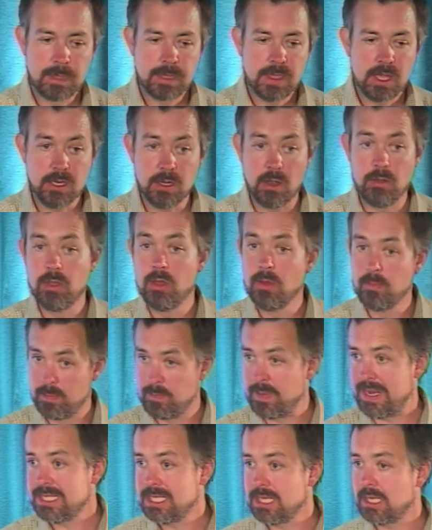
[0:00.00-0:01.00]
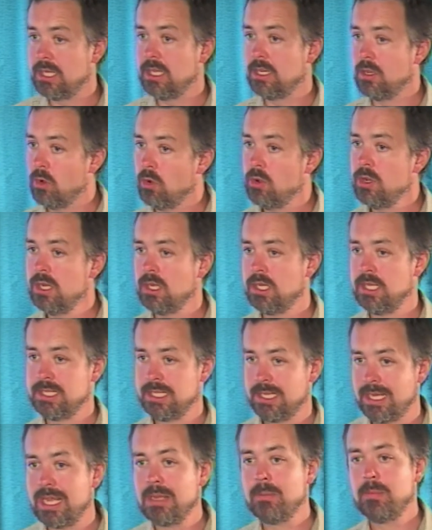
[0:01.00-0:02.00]
you know, that basically oil is
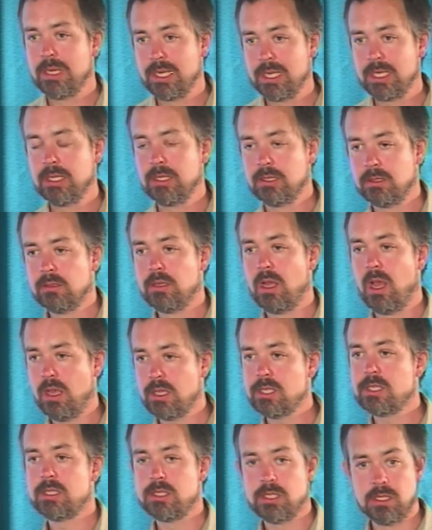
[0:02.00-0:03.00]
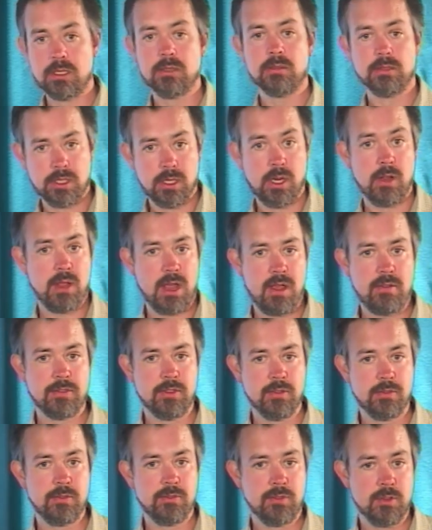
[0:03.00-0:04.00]
enabling us to, you know, have the
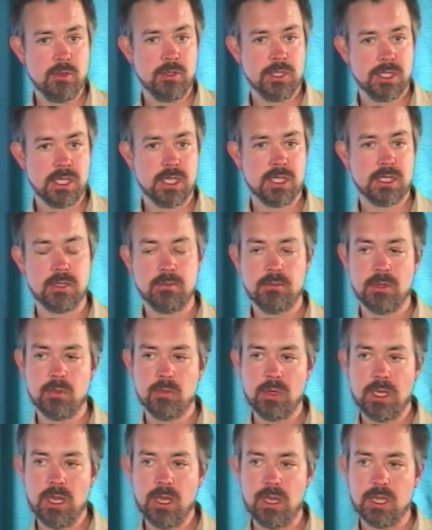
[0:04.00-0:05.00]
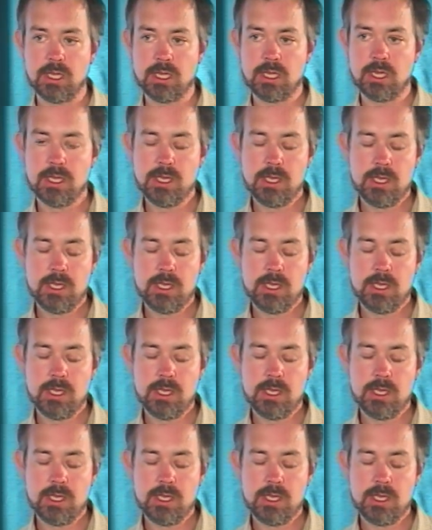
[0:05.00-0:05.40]
food system that we like.